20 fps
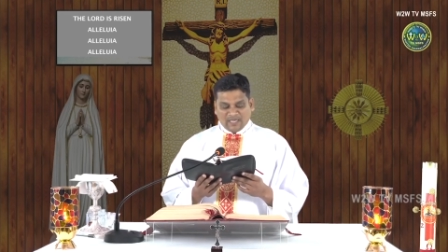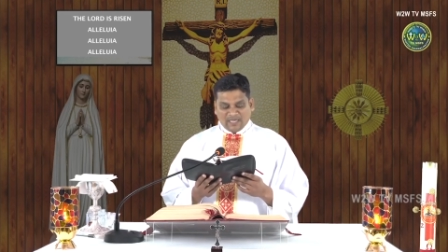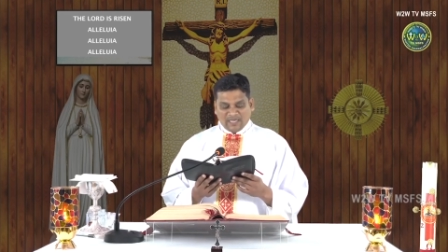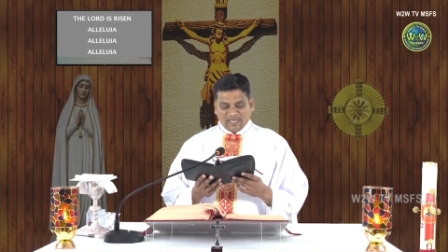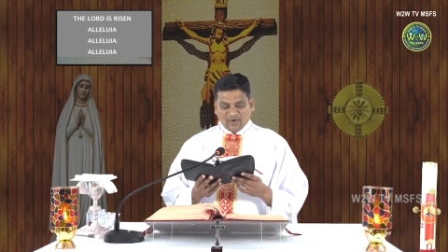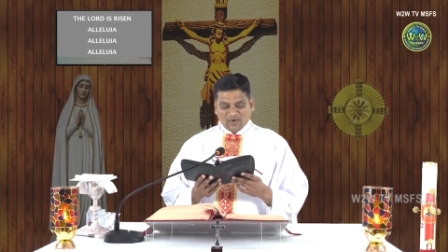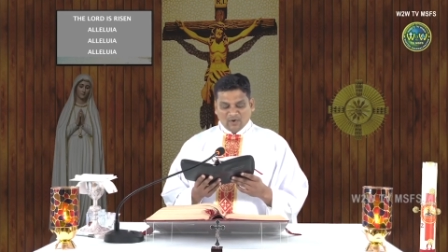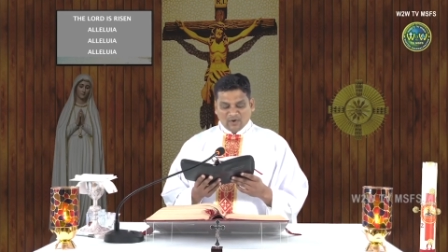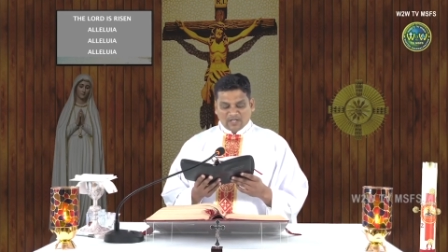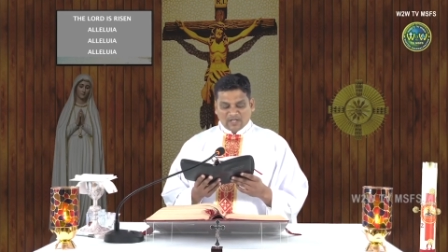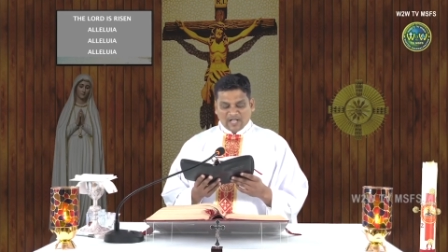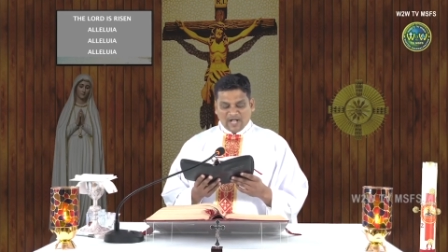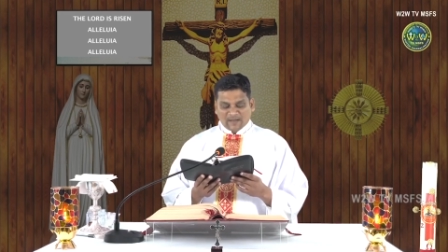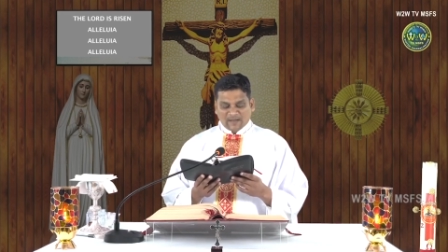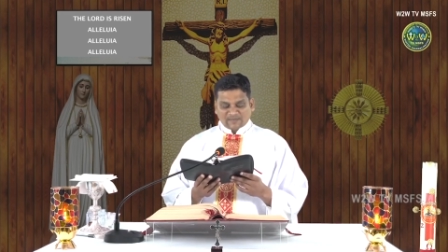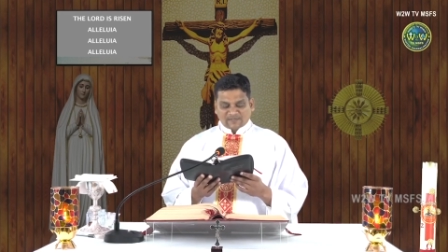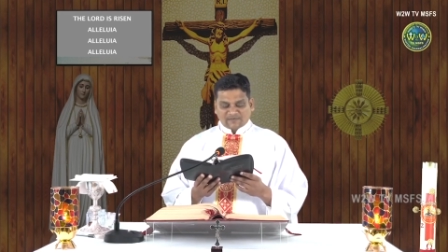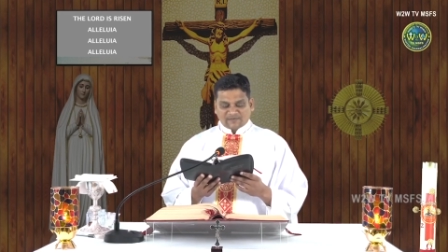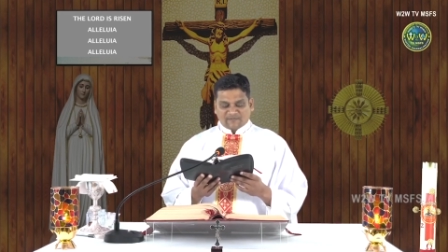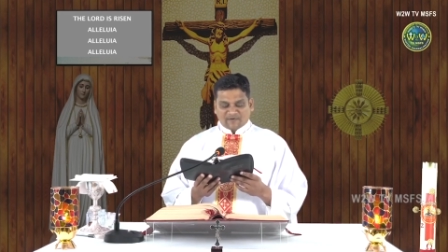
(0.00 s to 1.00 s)
He who
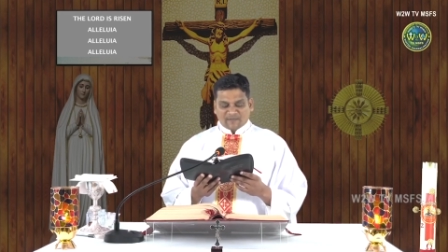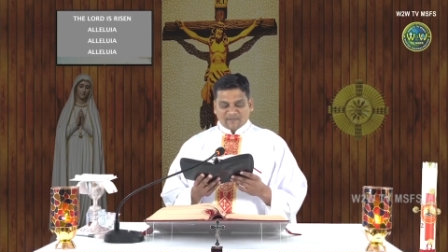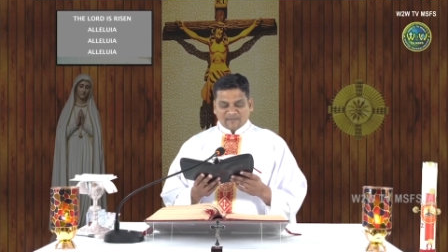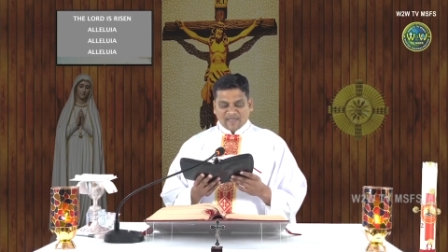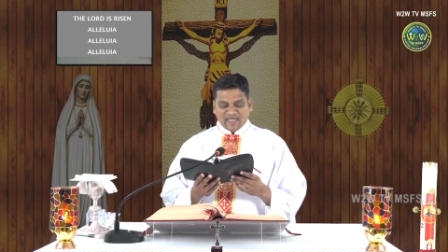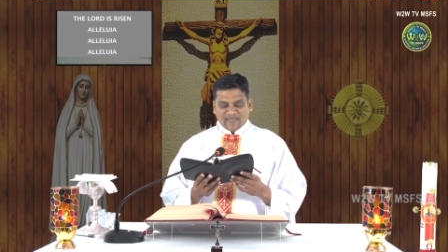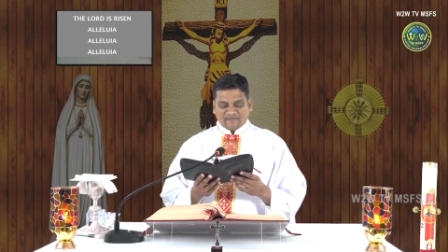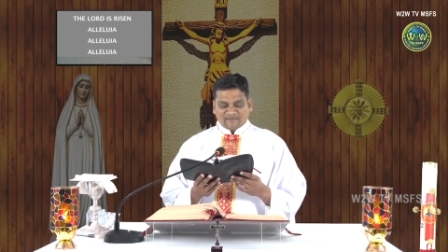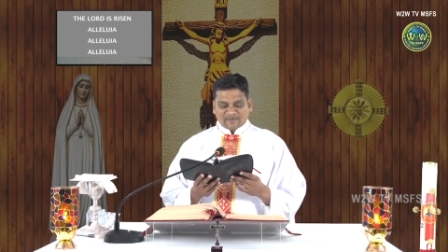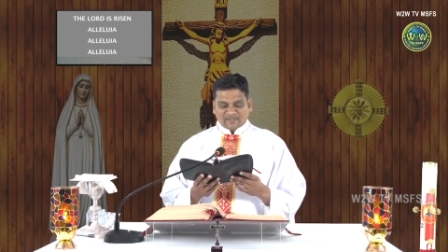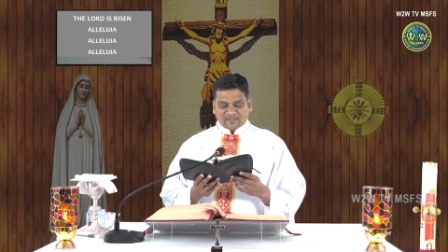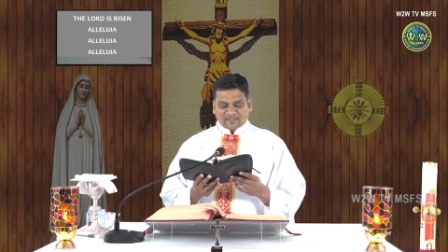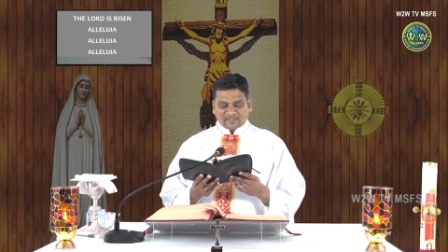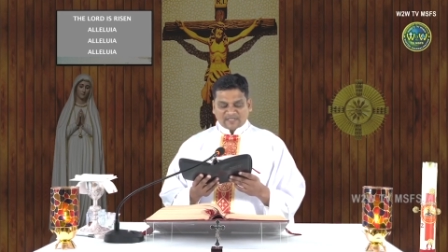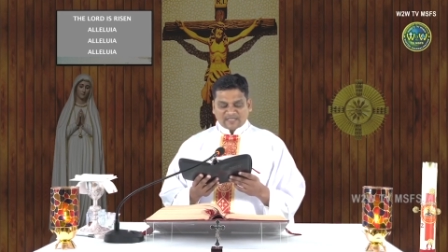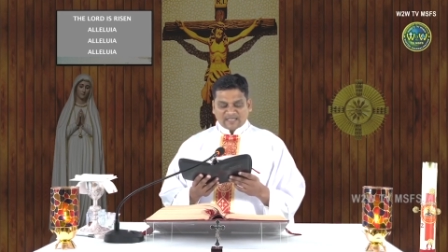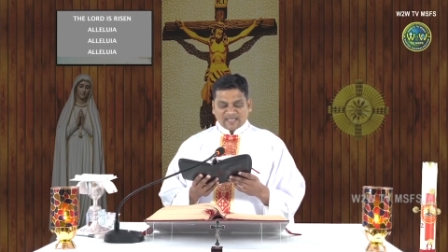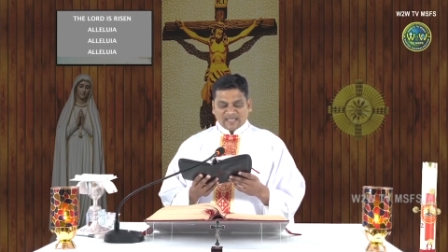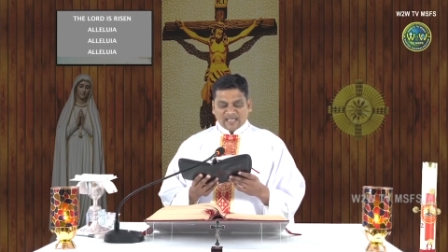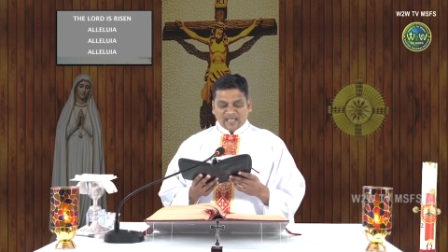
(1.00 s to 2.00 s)
comes from heaven